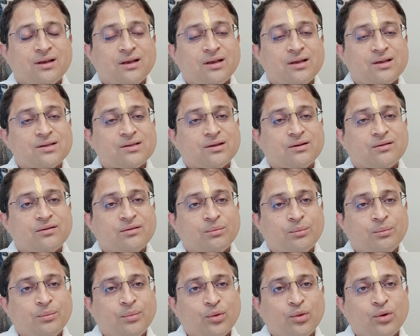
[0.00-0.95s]
is a
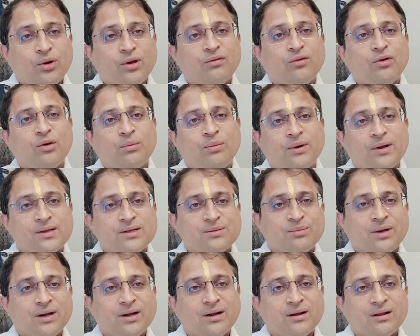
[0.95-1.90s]
beautiful
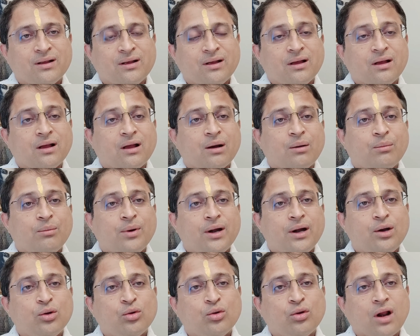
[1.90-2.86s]
placement
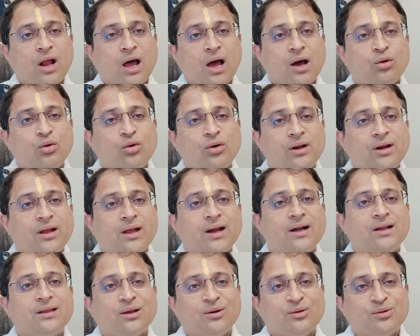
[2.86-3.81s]
compared to Rahu in
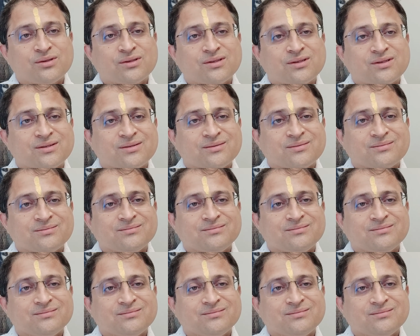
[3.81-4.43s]
8th house.